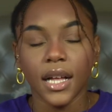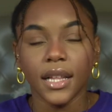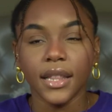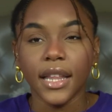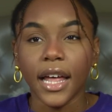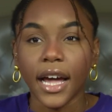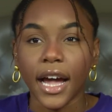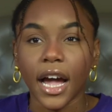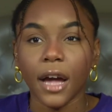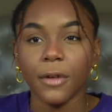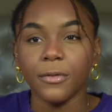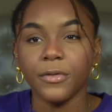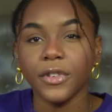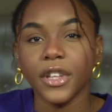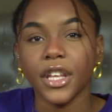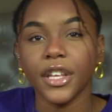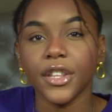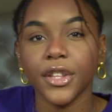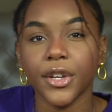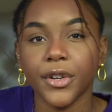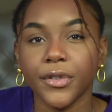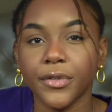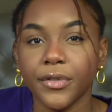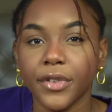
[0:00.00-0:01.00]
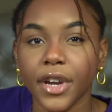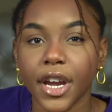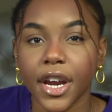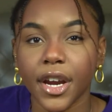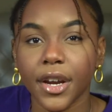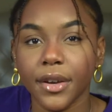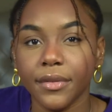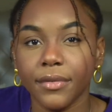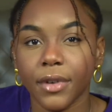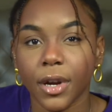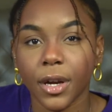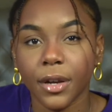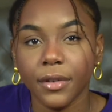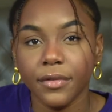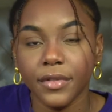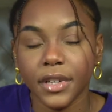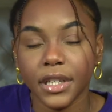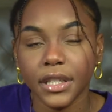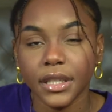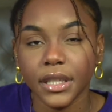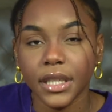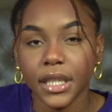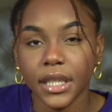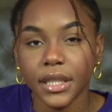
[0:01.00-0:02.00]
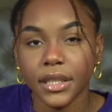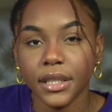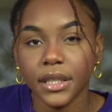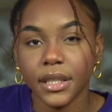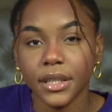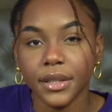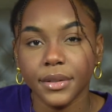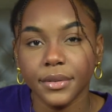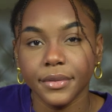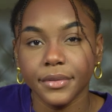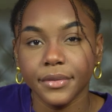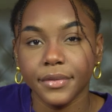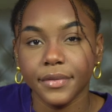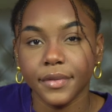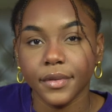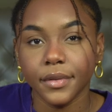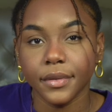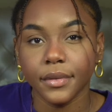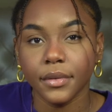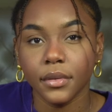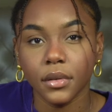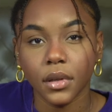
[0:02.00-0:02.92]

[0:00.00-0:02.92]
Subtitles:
Like I feel like they're very, very vindictive.